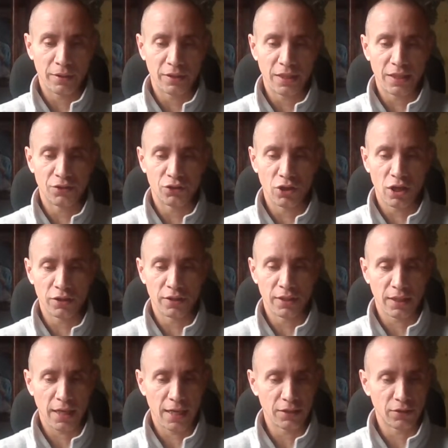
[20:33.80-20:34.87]
But it is
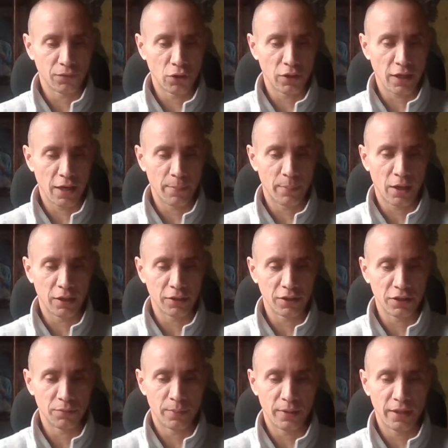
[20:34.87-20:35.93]
certainly the case of UK
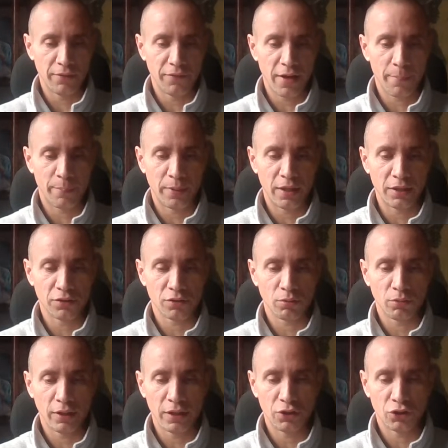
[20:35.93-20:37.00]
parties believing that
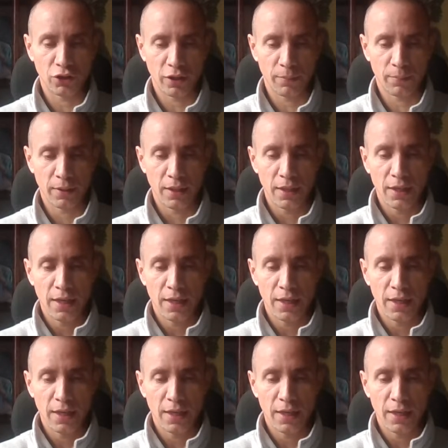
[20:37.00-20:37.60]
political leadership